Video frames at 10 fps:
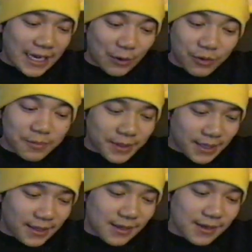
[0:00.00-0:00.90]
it would
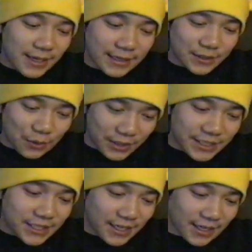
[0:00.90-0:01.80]
be his
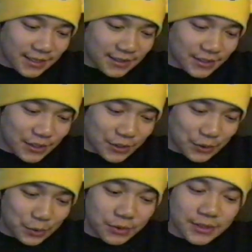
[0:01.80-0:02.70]
only chance
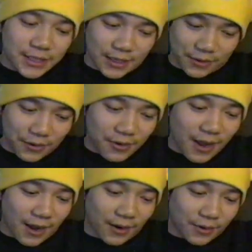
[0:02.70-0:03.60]
to tell her
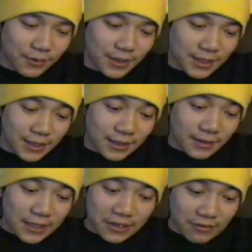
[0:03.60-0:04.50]
how
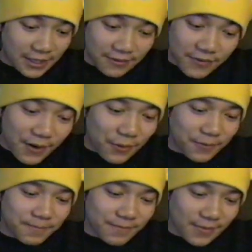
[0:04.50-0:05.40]
he really
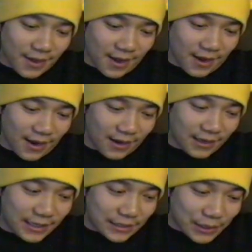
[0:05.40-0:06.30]
felt.
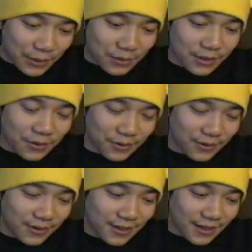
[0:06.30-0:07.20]
And he told
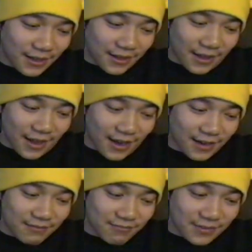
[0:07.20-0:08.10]
her
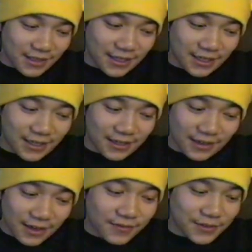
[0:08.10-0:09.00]
that he
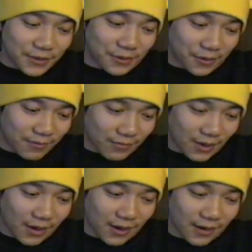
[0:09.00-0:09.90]
loved her.
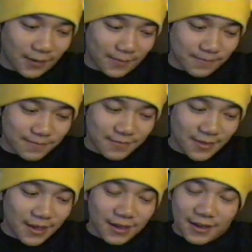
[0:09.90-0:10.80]
Um,
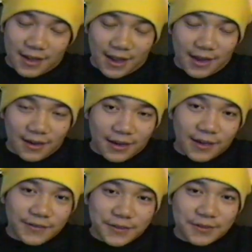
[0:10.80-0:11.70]
and
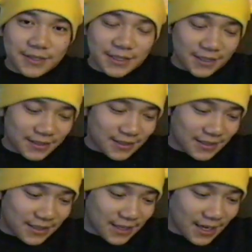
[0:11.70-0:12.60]
loved her since
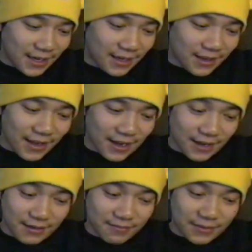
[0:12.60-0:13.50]
the day
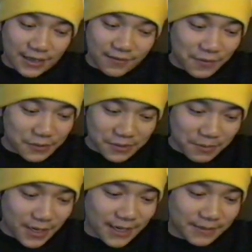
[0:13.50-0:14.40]
that they
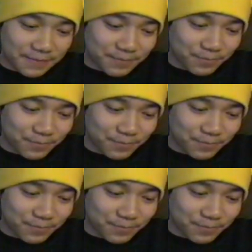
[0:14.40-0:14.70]
first met.